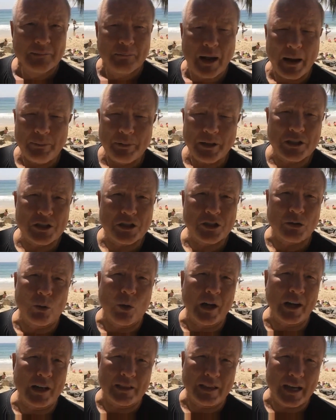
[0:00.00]
Maybe it's
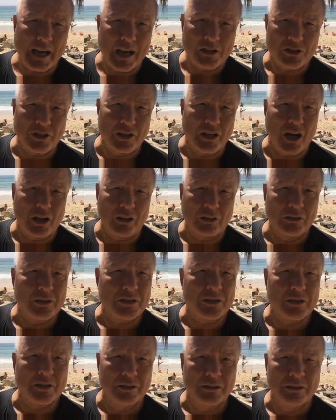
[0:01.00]
twenty thousand
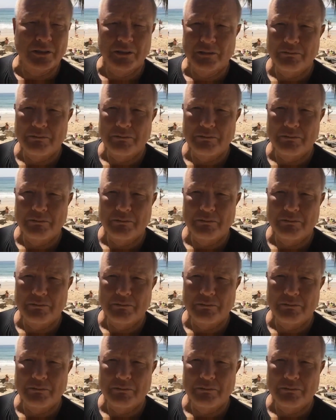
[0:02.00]
dollars.